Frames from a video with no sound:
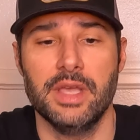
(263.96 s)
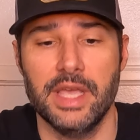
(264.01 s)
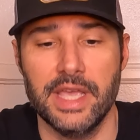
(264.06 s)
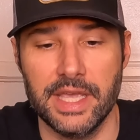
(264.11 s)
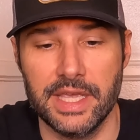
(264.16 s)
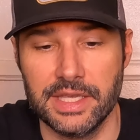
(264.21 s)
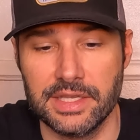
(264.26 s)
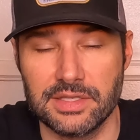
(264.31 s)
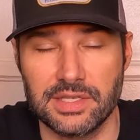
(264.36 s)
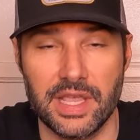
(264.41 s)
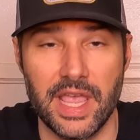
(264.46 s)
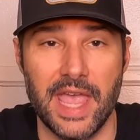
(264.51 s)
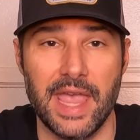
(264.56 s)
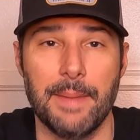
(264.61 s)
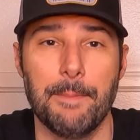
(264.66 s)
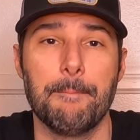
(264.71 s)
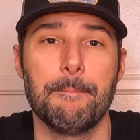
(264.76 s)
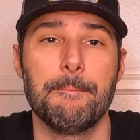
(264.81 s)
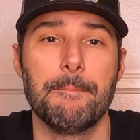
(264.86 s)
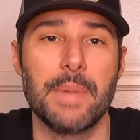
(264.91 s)
is a
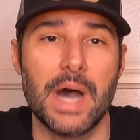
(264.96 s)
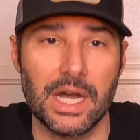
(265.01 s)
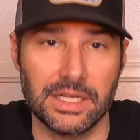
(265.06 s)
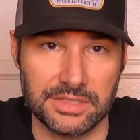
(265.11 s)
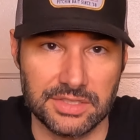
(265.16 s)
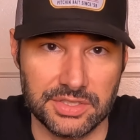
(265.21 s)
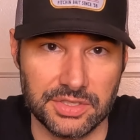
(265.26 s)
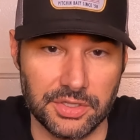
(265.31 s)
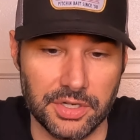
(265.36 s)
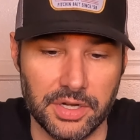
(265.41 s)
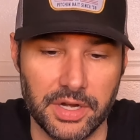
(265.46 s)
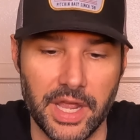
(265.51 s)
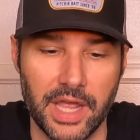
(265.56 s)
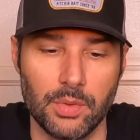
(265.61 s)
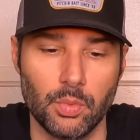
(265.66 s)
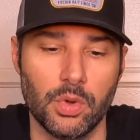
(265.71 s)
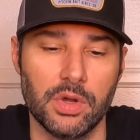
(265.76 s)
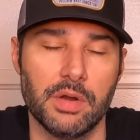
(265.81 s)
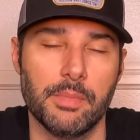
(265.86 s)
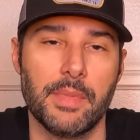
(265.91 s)
monster
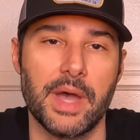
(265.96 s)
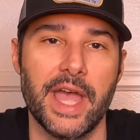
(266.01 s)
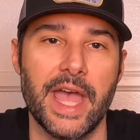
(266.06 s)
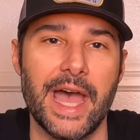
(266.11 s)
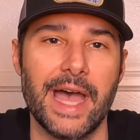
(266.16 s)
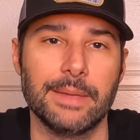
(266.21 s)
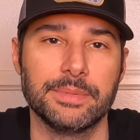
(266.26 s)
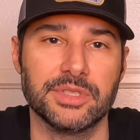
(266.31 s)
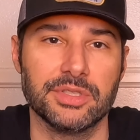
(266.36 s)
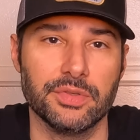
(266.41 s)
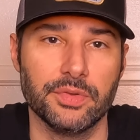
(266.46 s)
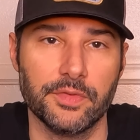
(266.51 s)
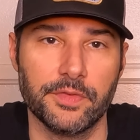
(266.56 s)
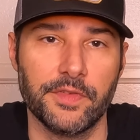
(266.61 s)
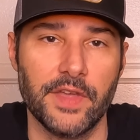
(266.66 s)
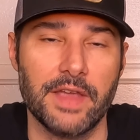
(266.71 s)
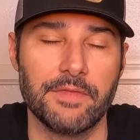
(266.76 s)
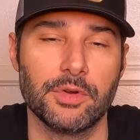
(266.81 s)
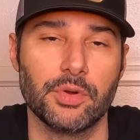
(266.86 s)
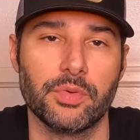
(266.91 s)
and one of my absolute
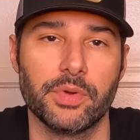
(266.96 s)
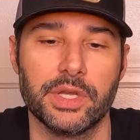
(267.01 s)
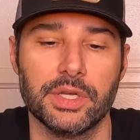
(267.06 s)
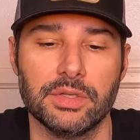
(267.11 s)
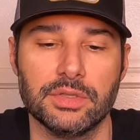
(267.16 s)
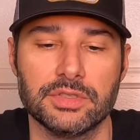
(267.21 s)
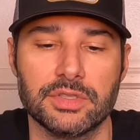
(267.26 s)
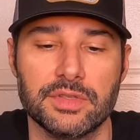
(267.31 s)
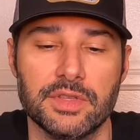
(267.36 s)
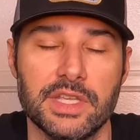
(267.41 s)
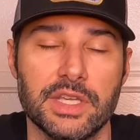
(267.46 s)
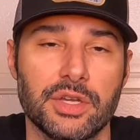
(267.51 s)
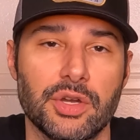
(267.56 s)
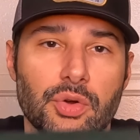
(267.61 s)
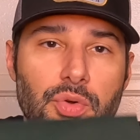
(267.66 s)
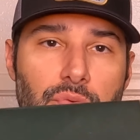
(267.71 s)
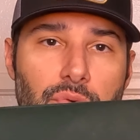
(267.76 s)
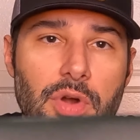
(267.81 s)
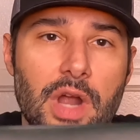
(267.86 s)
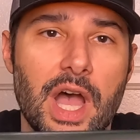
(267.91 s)
favorite reels, the
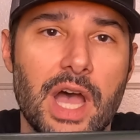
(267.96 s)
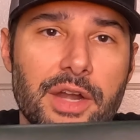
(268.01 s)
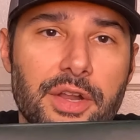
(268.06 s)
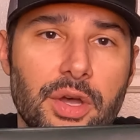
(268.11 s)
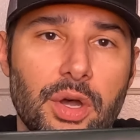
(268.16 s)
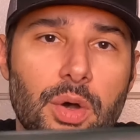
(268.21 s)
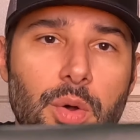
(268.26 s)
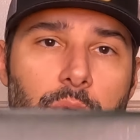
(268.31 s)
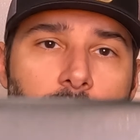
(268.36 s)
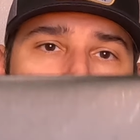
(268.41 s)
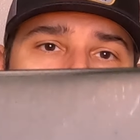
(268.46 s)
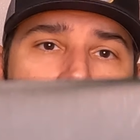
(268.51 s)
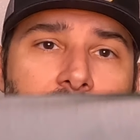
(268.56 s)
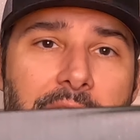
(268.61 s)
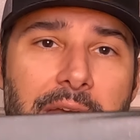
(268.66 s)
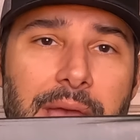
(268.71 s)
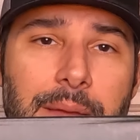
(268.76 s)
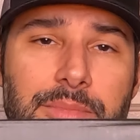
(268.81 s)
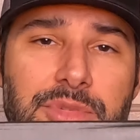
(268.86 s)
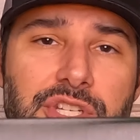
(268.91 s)
Curado
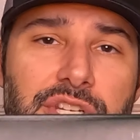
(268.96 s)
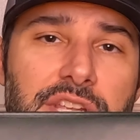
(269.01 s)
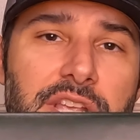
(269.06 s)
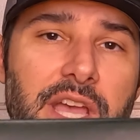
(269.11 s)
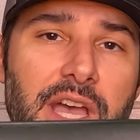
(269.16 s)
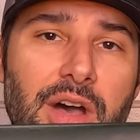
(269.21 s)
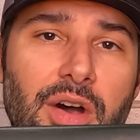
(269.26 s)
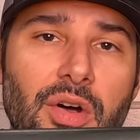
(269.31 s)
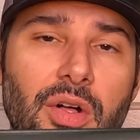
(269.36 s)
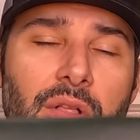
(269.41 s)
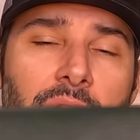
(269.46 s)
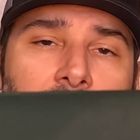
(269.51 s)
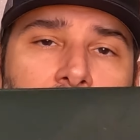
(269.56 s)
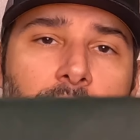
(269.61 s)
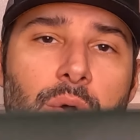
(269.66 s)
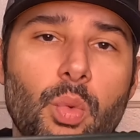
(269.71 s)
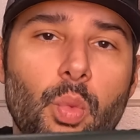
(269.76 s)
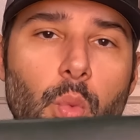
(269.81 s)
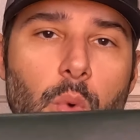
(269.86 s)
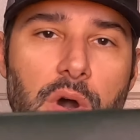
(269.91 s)
MGL
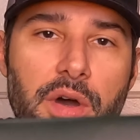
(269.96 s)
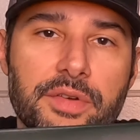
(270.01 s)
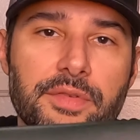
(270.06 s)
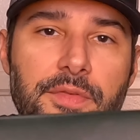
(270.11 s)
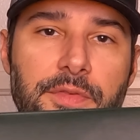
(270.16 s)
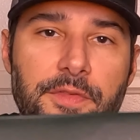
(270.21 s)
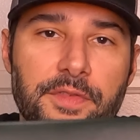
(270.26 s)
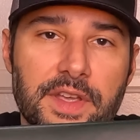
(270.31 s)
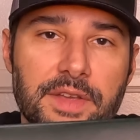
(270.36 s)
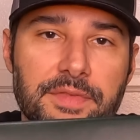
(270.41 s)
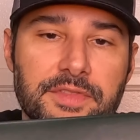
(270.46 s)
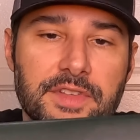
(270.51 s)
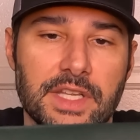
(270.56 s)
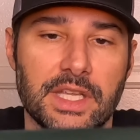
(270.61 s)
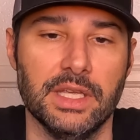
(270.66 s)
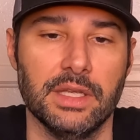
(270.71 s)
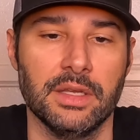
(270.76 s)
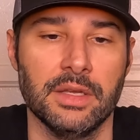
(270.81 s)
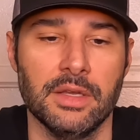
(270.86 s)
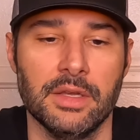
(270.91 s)

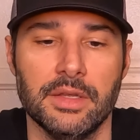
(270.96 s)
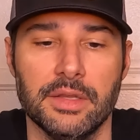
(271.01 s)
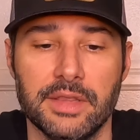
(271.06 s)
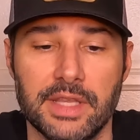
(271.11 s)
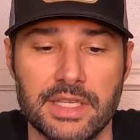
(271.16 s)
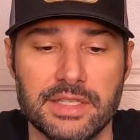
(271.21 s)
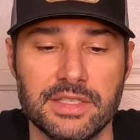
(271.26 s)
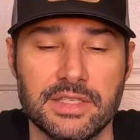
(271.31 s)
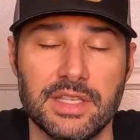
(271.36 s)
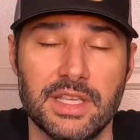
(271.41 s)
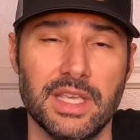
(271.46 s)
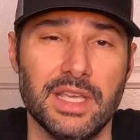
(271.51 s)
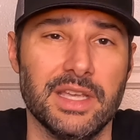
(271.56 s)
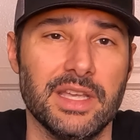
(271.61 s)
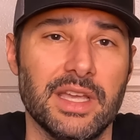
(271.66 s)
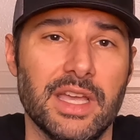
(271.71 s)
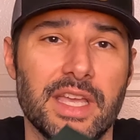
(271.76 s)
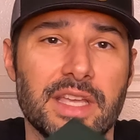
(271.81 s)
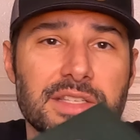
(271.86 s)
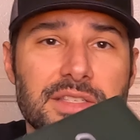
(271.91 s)
150. This
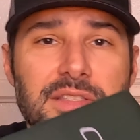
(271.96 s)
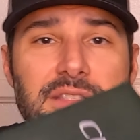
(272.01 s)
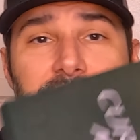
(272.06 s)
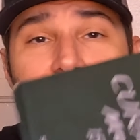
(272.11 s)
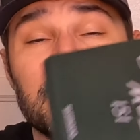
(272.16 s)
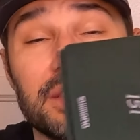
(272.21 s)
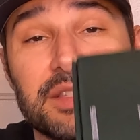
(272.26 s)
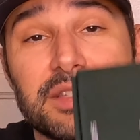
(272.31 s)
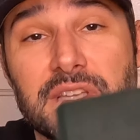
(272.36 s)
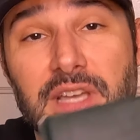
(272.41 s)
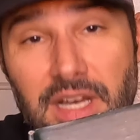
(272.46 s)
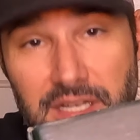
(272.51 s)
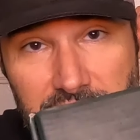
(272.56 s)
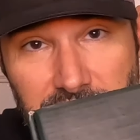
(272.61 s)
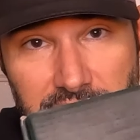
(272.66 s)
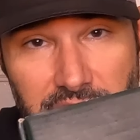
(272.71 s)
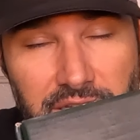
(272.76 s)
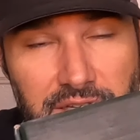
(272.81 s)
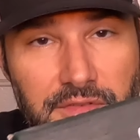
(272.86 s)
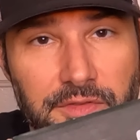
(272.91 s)
thing is
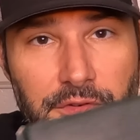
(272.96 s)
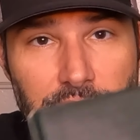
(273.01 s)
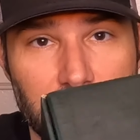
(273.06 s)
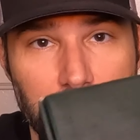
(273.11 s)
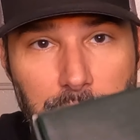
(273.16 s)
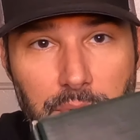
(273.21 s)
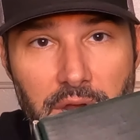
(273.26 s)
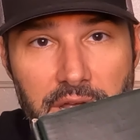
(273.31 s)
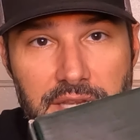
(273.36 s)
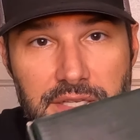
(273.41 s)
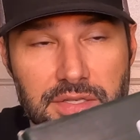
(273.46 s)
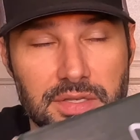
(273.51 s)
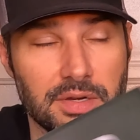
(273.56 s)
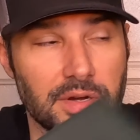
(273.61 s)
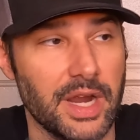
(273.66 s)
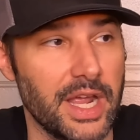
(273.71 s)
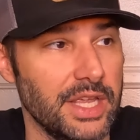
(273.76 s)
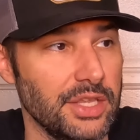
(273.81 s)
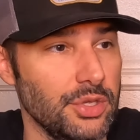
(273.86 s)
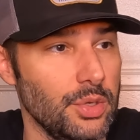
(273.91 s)
disgusting for the price, all
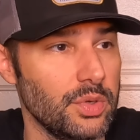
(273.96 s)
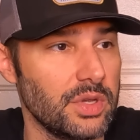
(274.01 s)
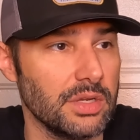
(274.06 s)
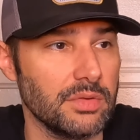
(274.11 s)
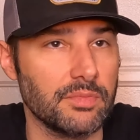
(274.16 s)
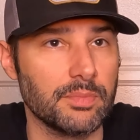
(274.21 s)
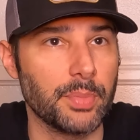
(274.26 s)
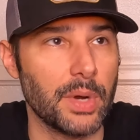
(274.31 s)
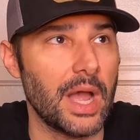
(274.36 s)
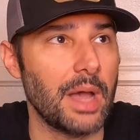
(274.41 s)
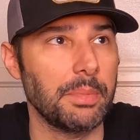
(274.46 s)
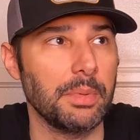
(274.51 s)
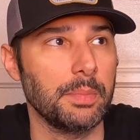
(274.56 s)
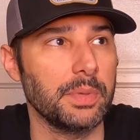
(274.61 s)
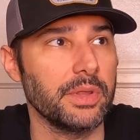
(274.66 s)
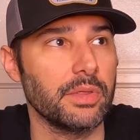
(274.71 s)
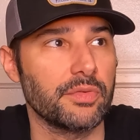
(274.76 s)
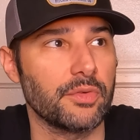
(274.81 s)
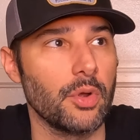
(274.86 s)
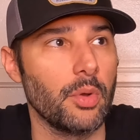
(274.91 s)
right? You could
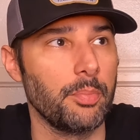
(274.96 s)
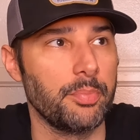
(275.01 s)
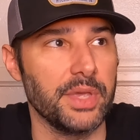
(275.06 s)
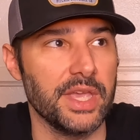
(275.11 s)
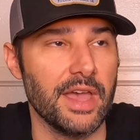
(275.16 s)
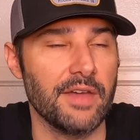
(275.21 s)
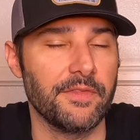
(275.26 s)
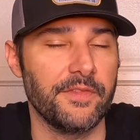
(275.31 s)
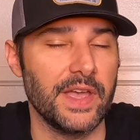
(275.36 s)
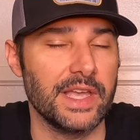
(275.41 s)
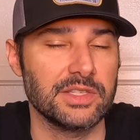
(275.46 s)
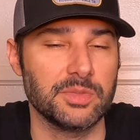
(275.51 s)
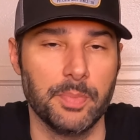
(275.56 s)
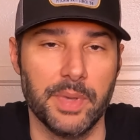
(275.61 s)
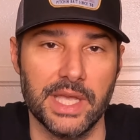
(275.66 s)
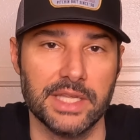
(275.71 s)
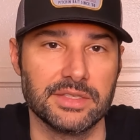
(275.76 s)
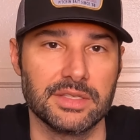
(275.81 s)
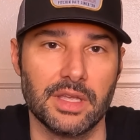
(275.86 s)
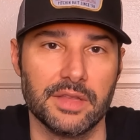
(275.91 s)
probably throw BFS
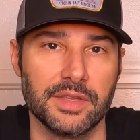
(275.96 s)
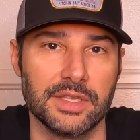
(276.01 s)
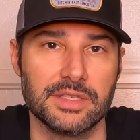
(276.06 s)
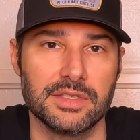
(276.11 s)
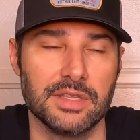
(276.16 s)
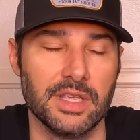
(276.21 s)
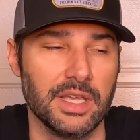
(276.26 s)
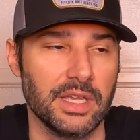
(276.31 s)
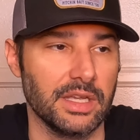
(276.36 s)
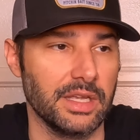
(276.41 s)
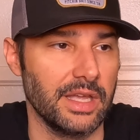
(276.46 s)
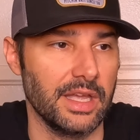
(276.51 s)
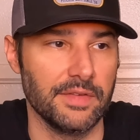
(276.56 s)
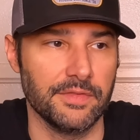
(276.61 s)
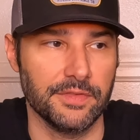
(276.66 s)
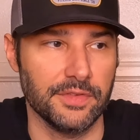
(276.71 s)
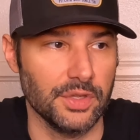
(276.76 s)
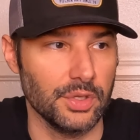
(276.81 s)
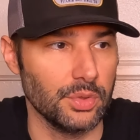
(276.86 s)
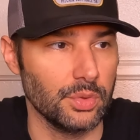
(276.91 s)
baits on this thing
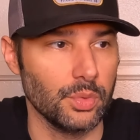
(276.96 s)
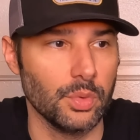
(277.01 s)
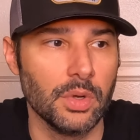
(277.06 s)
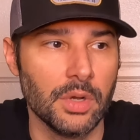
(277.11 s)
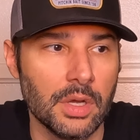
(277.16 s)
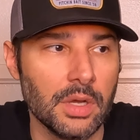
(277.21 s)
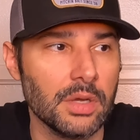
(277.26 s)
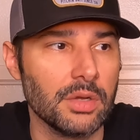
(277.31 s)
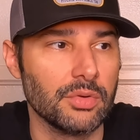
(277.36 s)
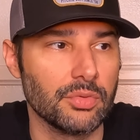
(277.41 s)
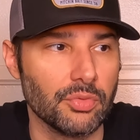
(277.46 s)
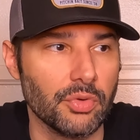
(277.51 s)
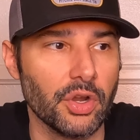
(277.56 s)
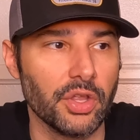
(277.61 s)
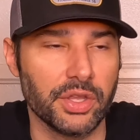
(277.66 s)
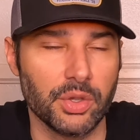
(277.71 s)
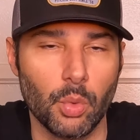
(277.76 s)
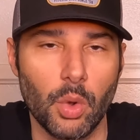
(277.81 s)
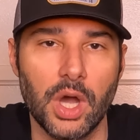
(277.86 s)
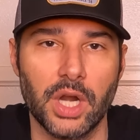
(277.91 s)
if you
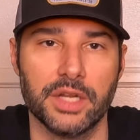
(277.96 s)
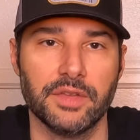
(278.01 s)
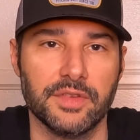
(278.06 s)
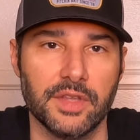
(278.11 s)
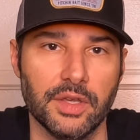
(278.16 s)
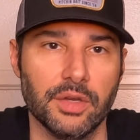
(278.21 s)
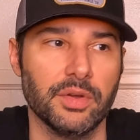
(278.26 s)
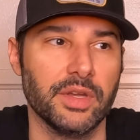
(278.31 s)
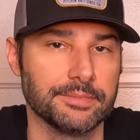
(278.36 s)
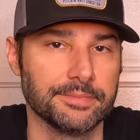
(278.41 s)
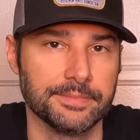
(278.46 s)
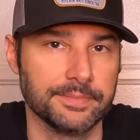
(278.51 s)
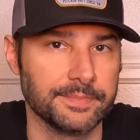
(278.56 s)
really wanted to.